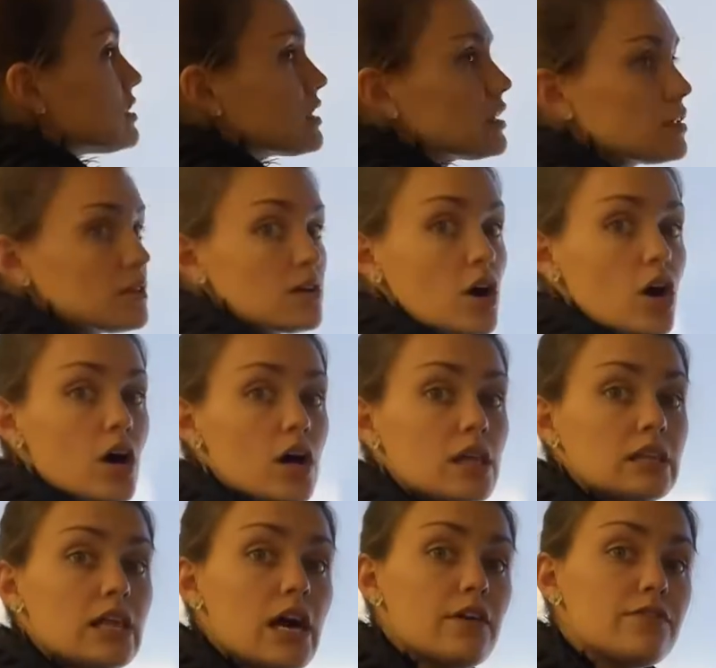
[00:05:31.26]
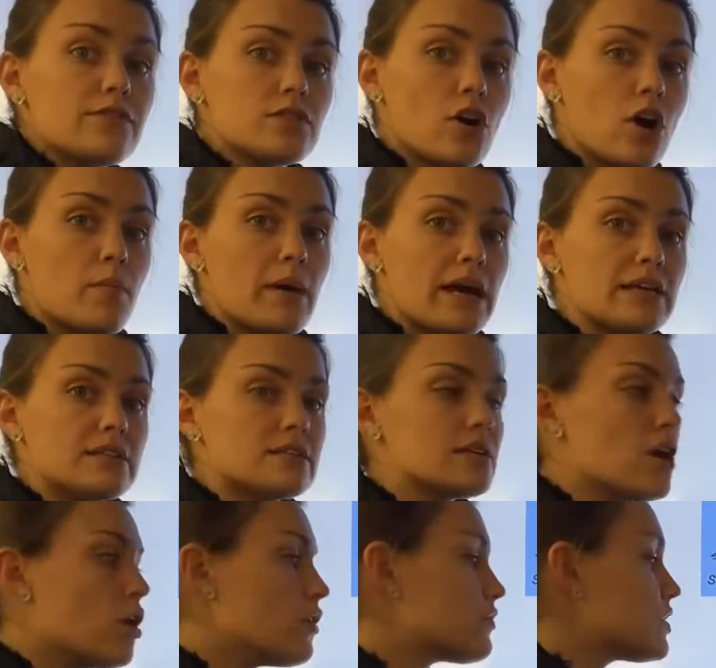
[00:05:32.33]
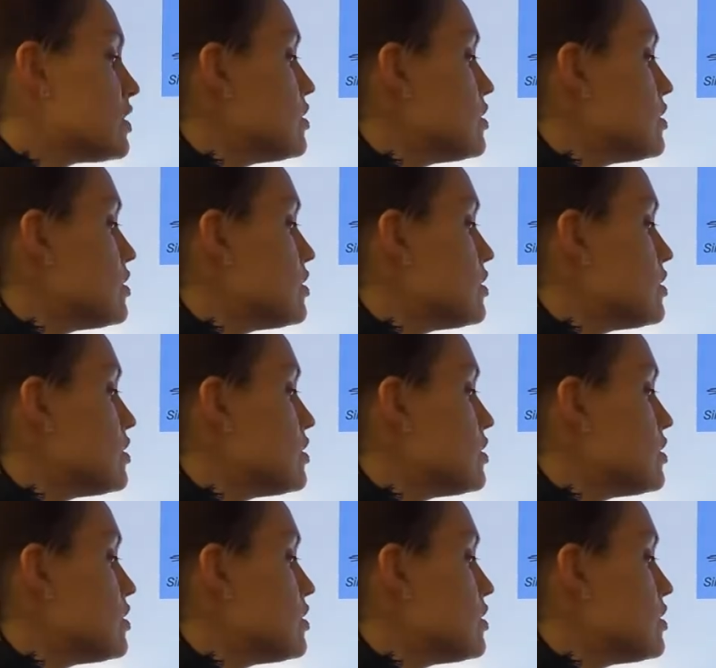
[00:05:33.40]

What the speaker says: to the left all by itself